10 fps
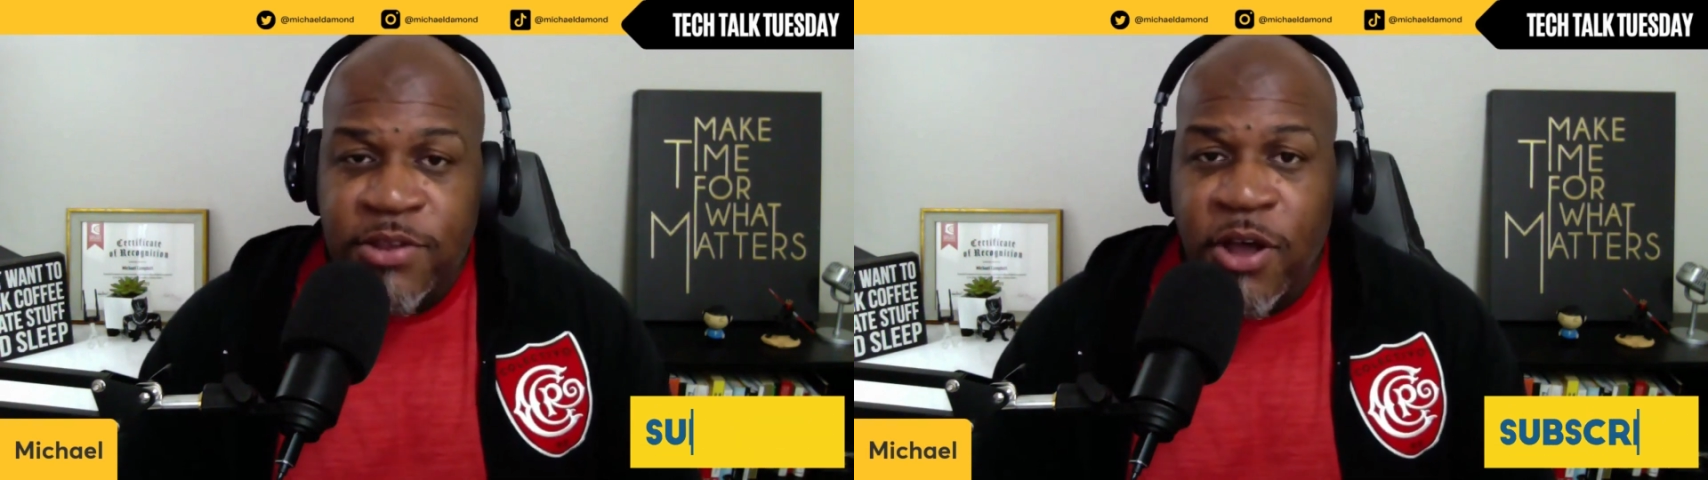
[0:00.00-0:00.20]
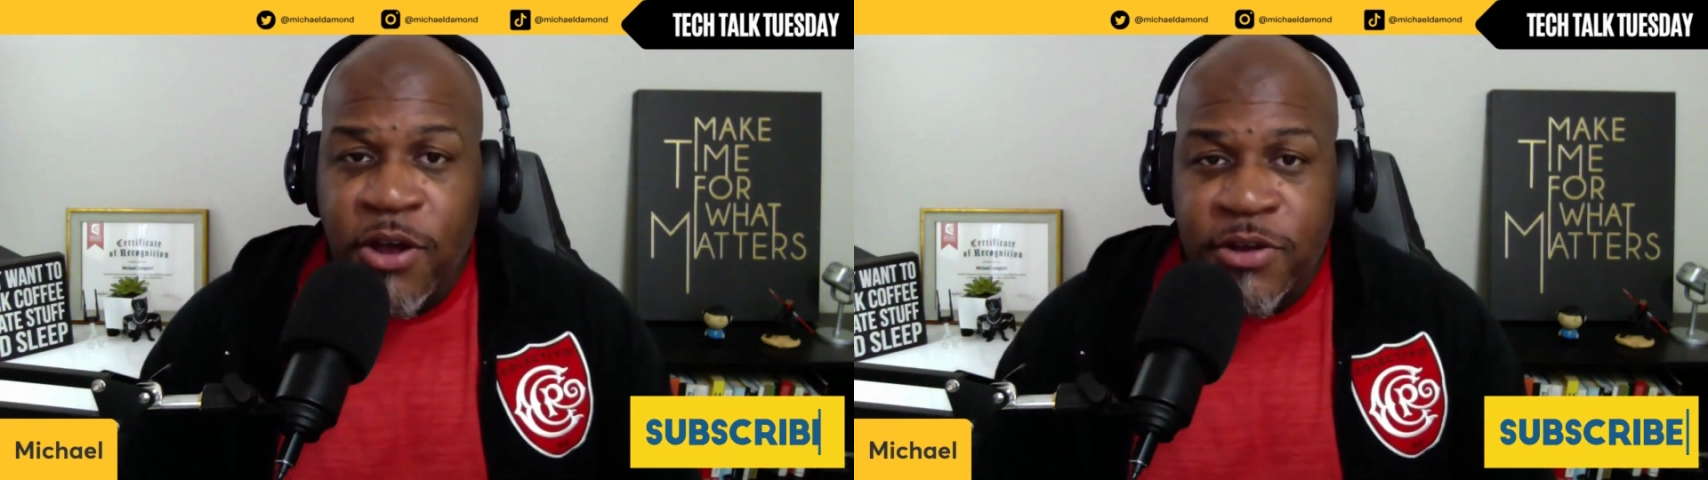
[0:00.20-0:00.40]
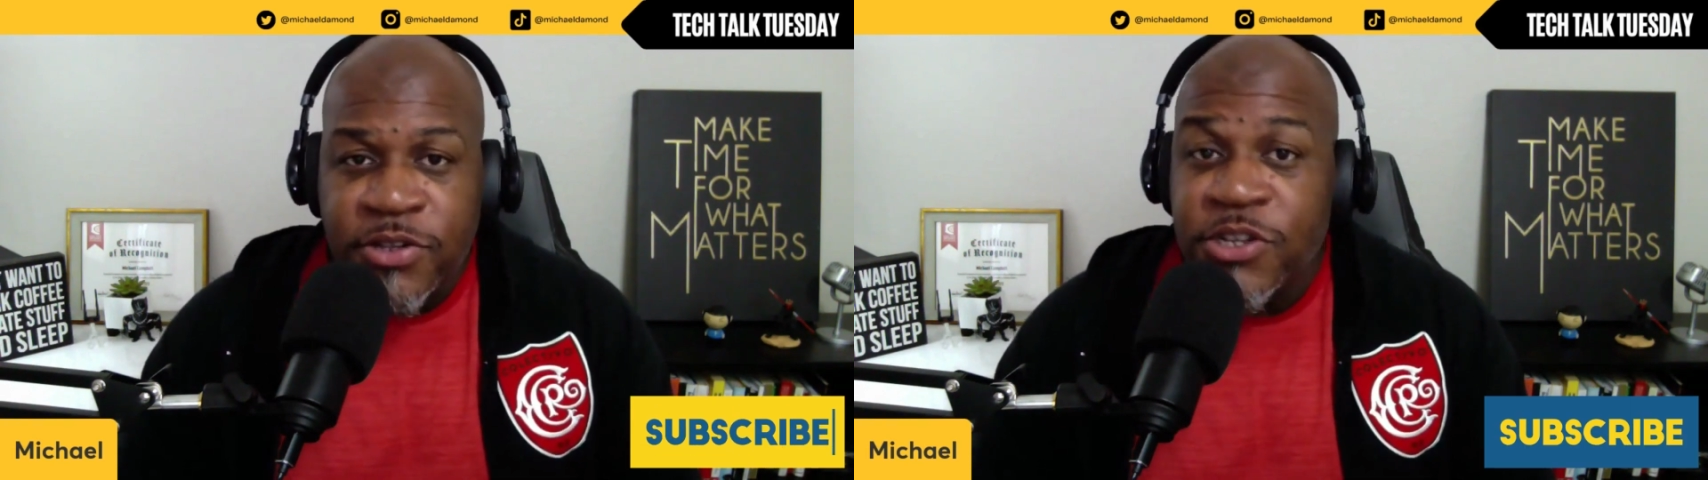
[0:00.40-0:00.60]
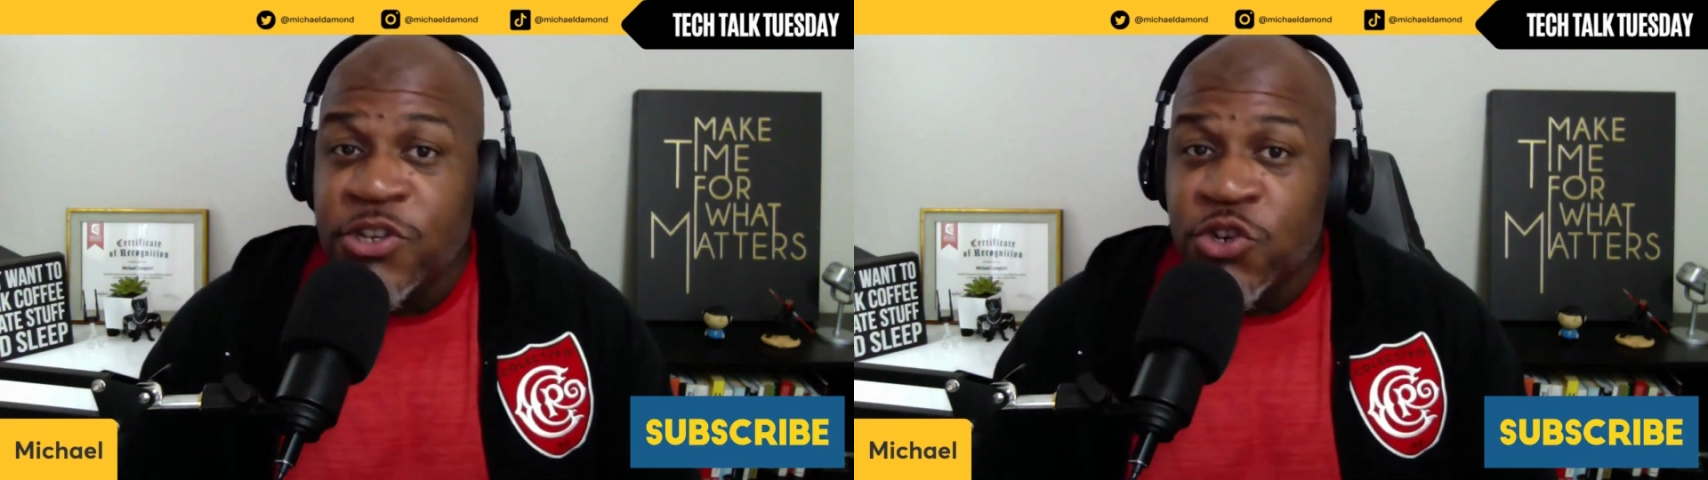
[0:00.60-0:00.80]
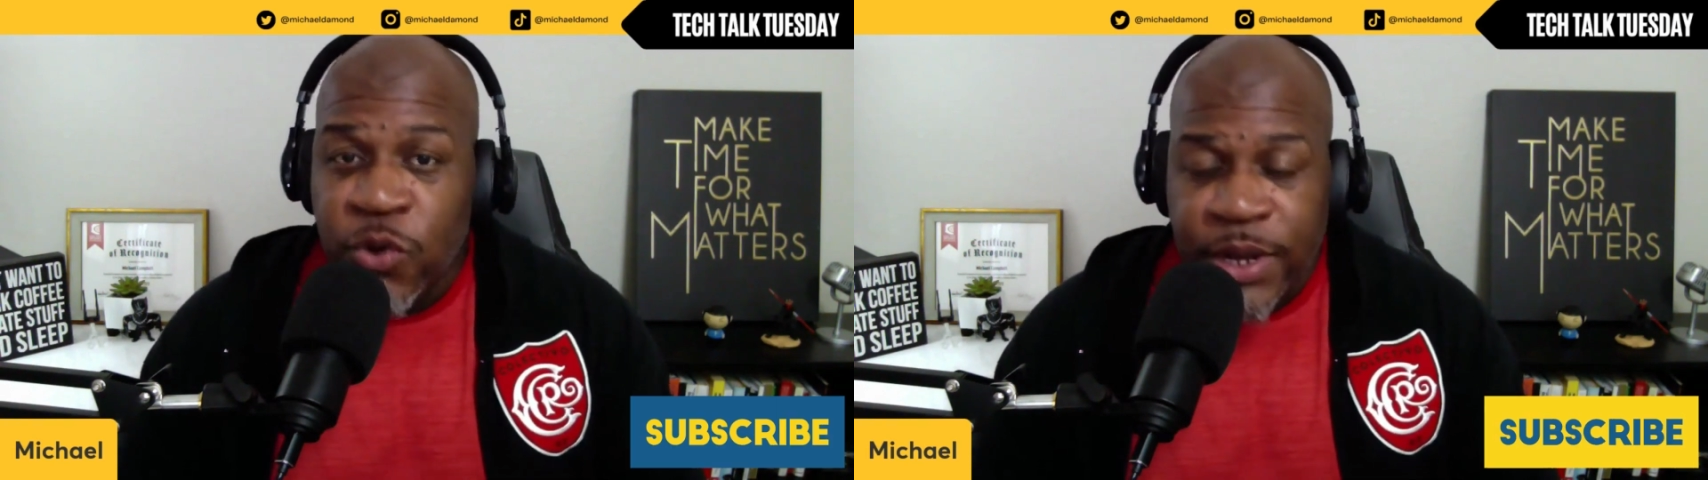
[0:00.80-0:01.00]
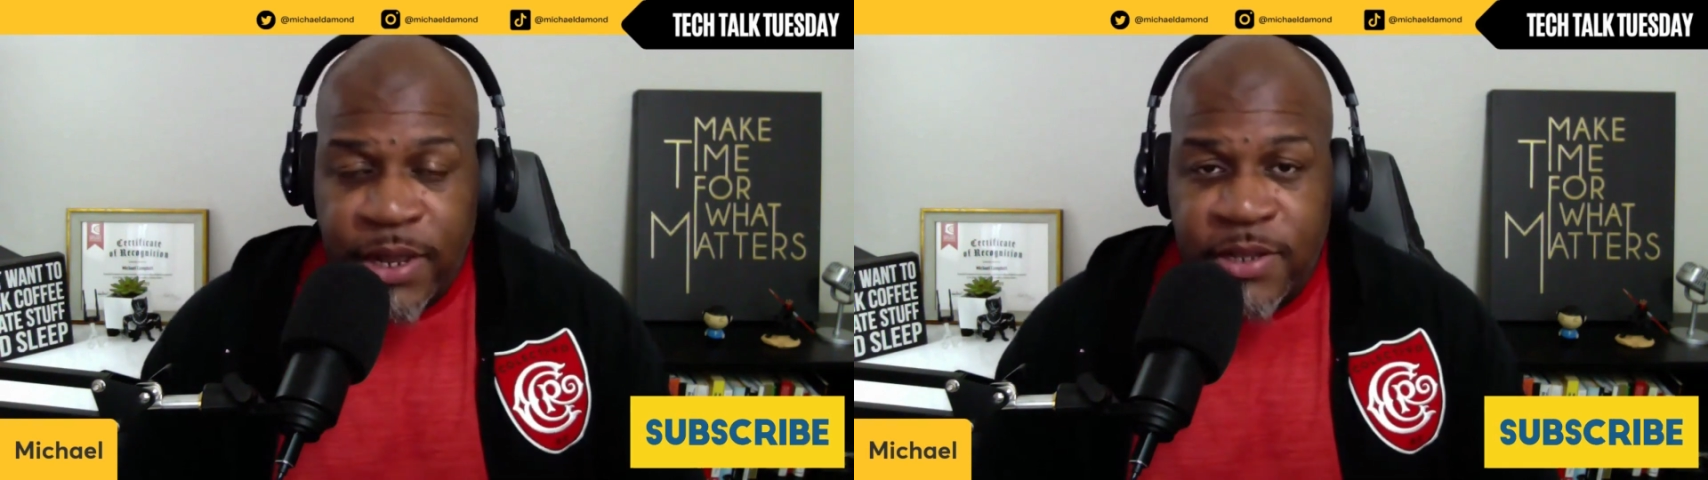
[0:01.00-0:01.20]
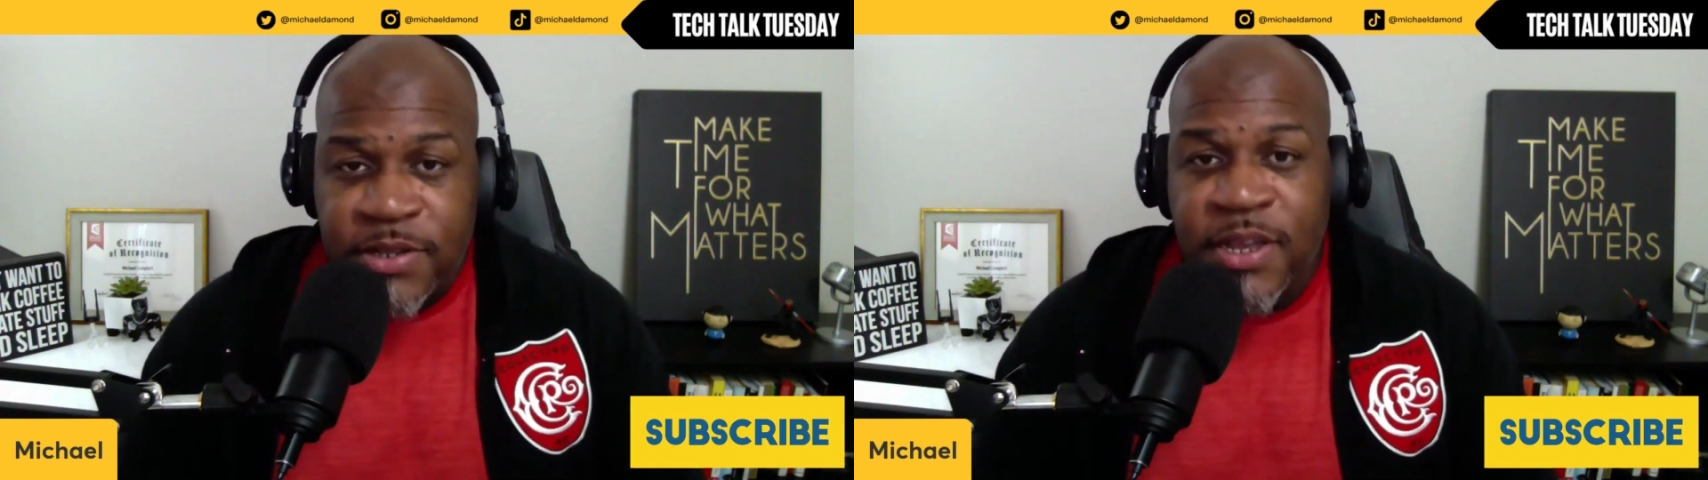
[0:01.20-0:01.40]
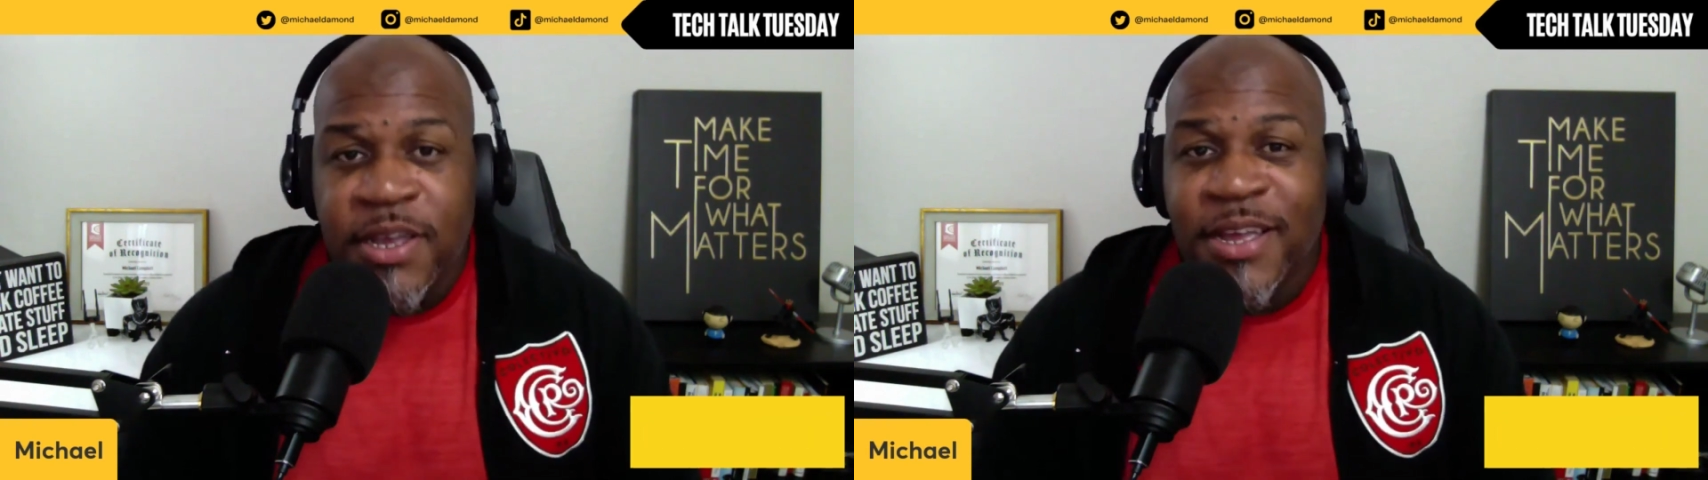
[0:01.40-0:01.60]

talkers to join us